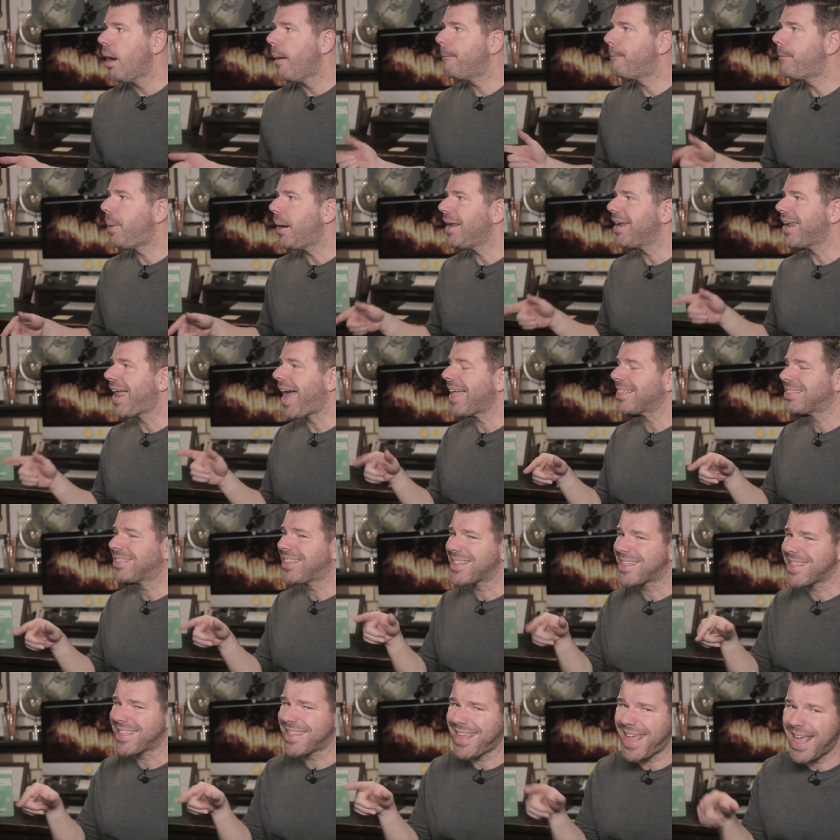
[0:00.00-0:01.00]
But at
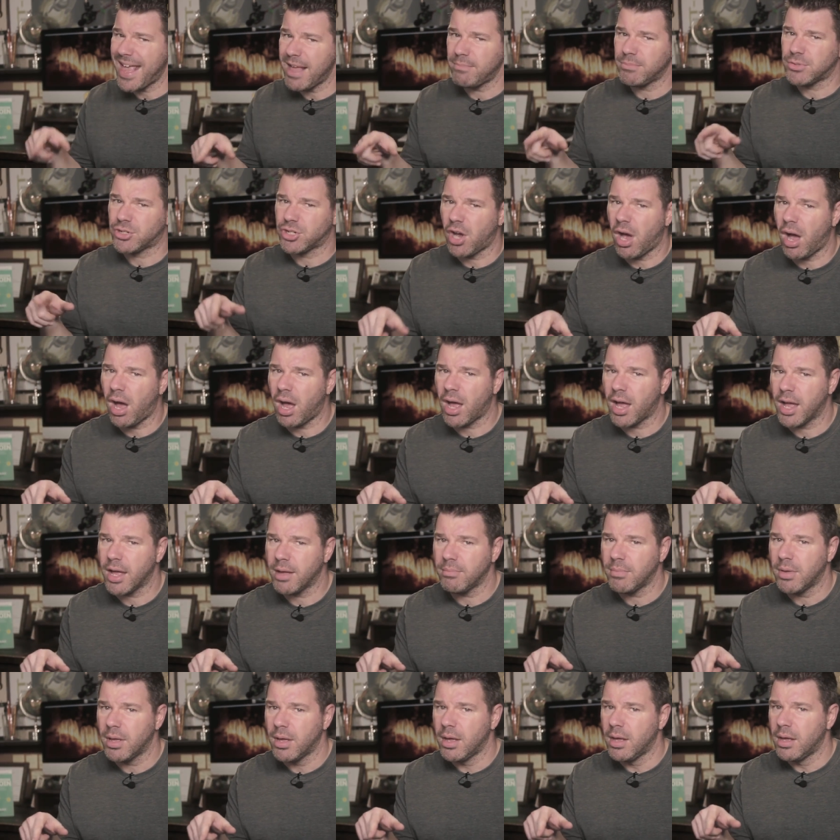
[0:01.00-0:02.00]
the same
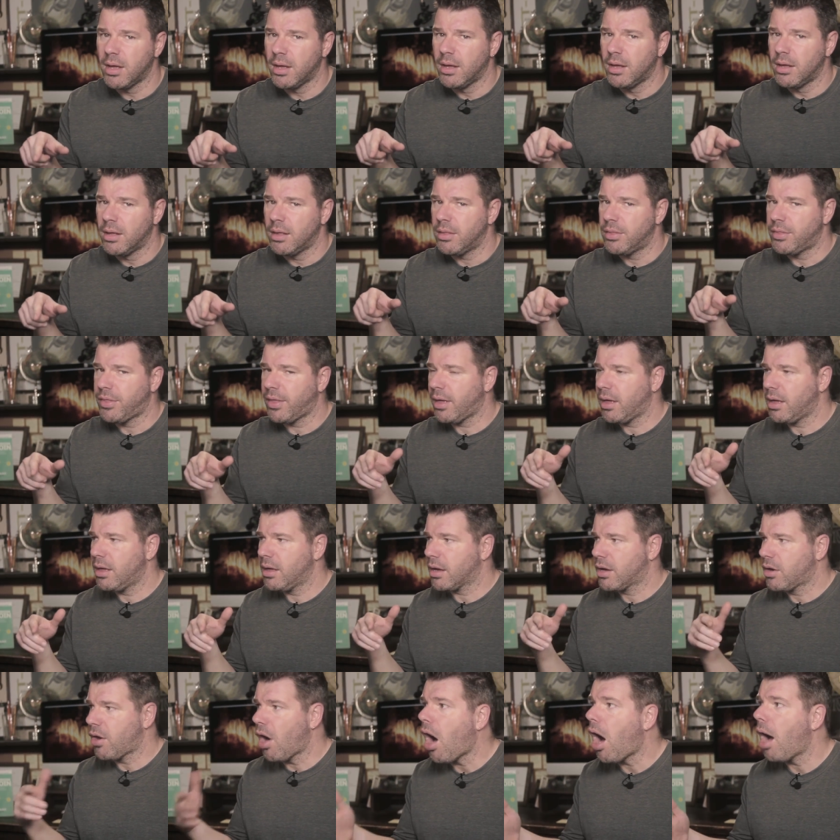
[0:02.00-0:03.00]
time,
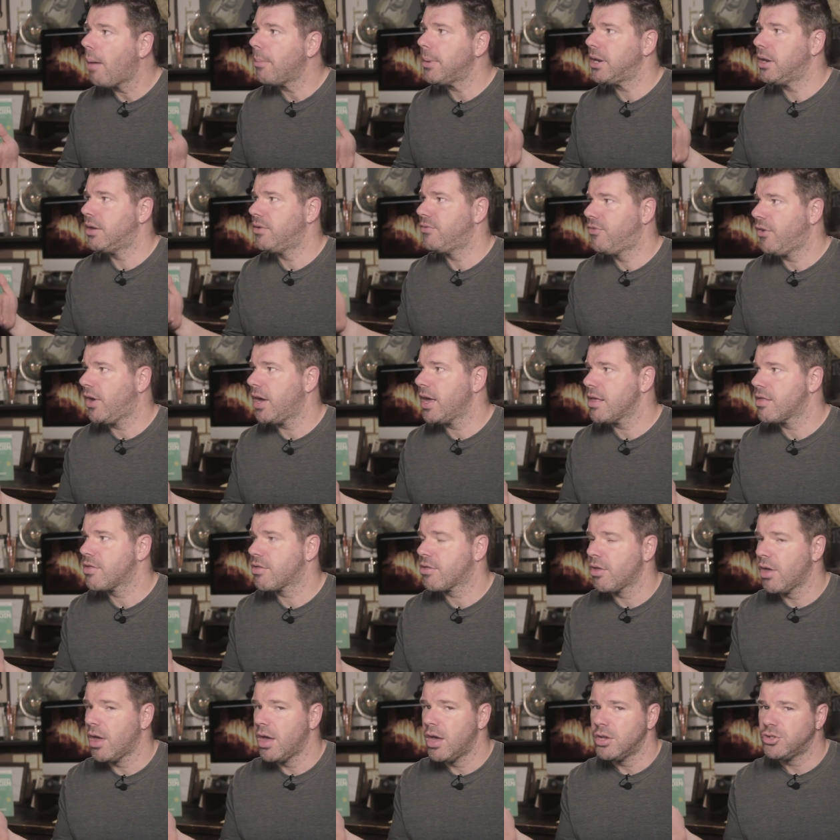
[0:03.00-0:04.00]
the common
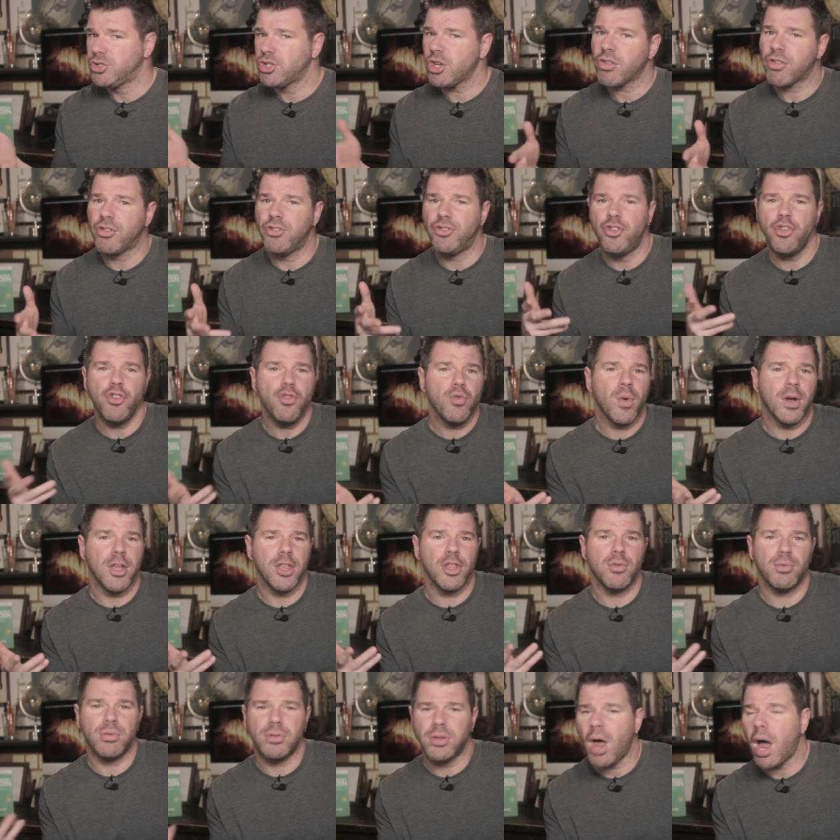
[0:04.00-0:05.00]
advice, just do what
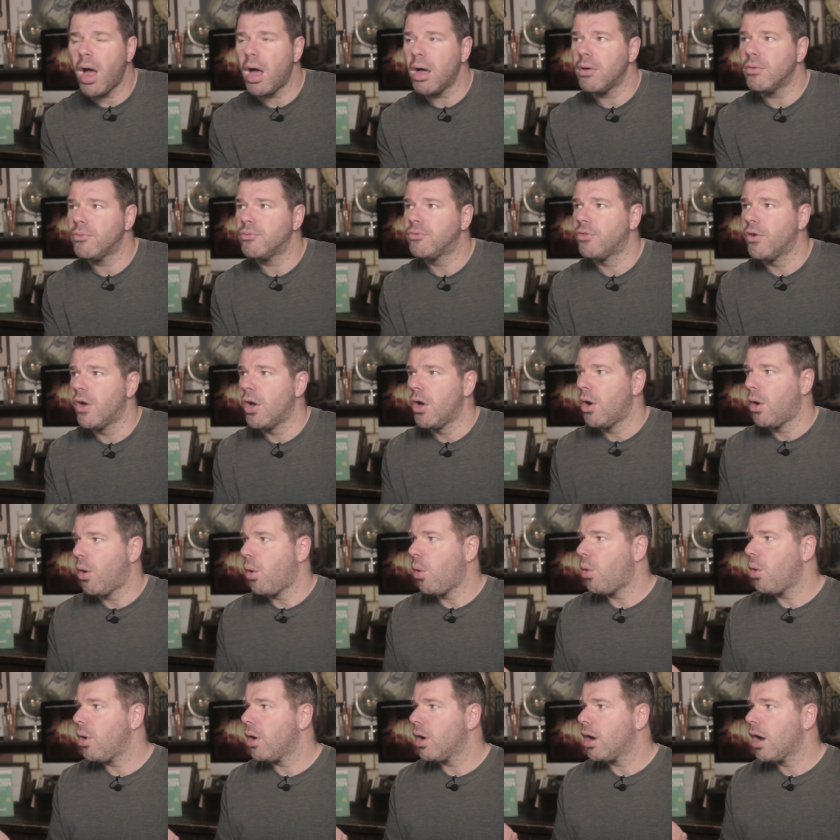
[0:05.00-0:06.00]
you love
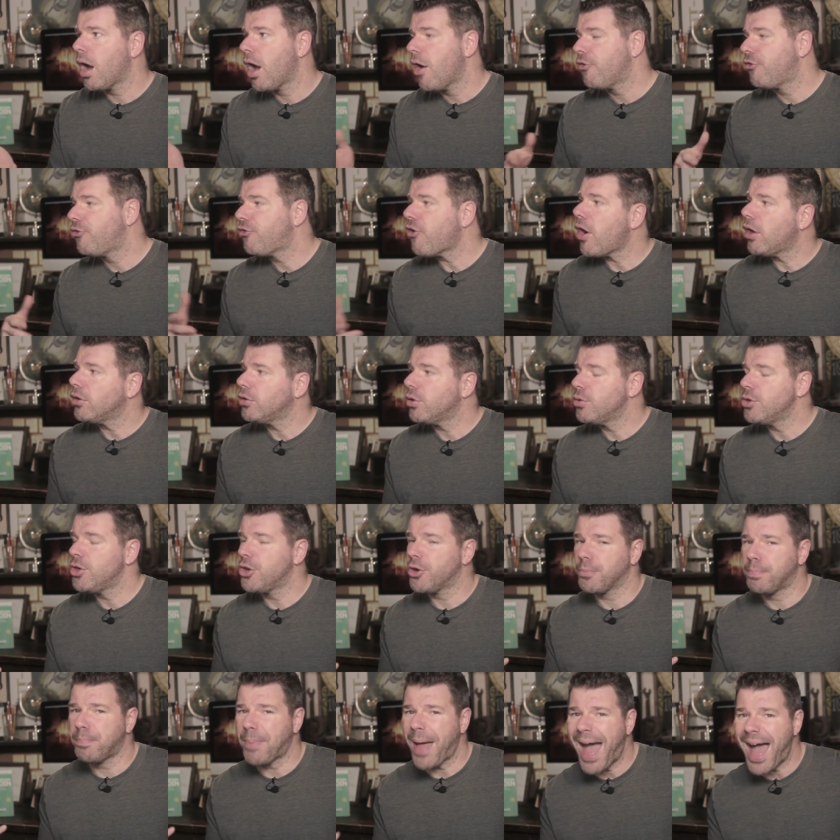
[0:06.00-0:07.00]
or follow
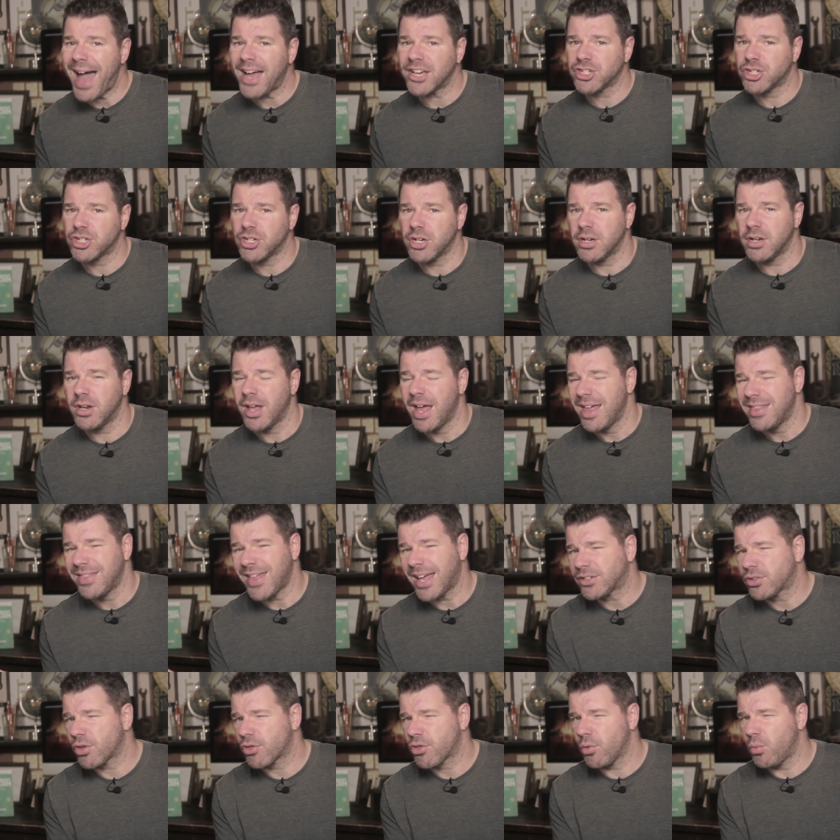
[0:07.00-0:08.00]
your passion,
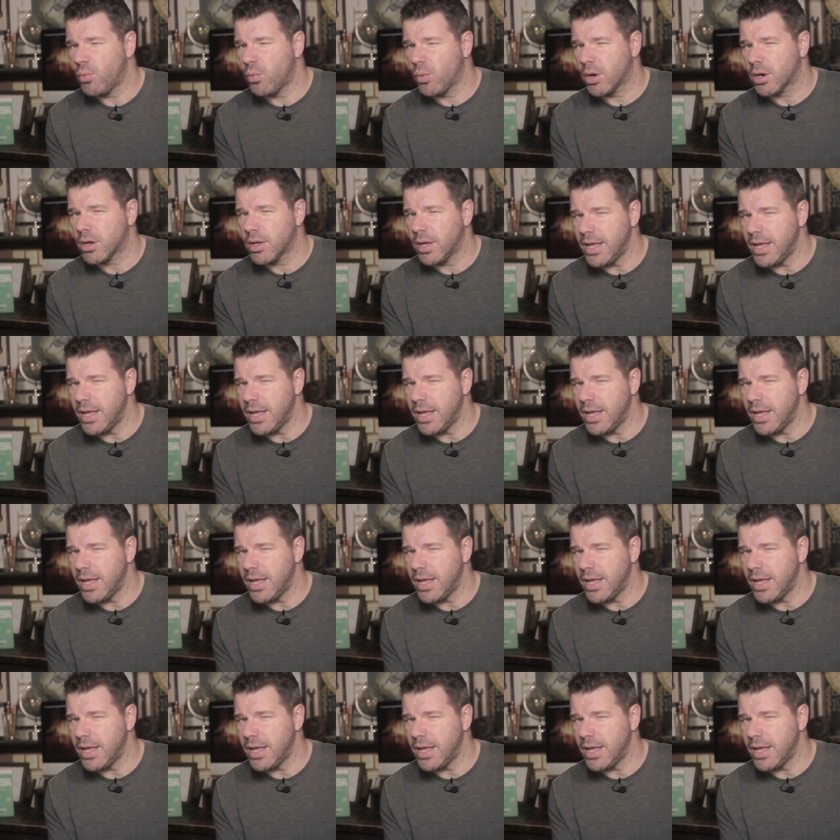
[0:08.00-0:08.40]
that doesn't work